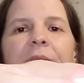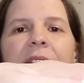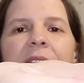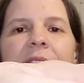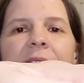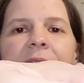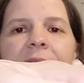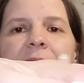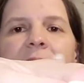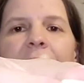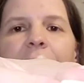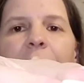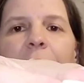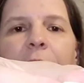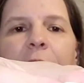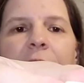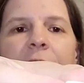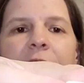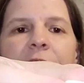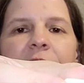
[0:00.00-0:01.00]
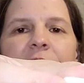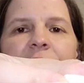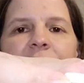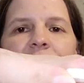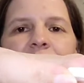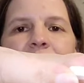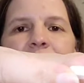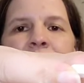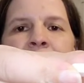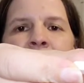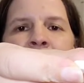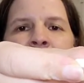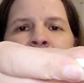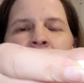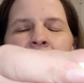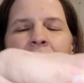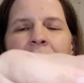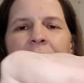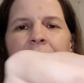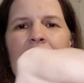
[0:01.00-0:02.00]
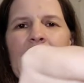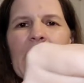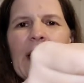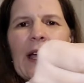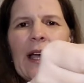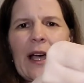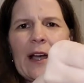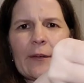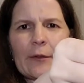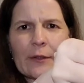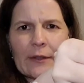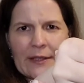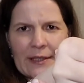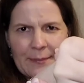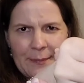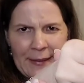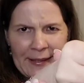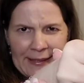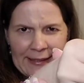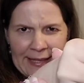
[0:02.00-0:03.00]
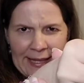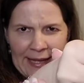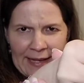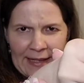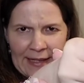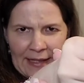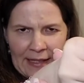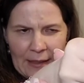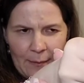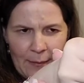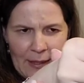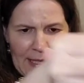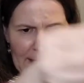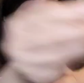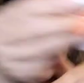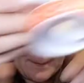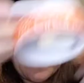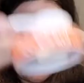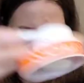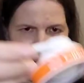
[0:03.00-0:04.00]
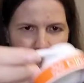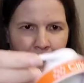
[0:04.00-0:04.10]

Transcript: And I got orange. I will explain that in a minute.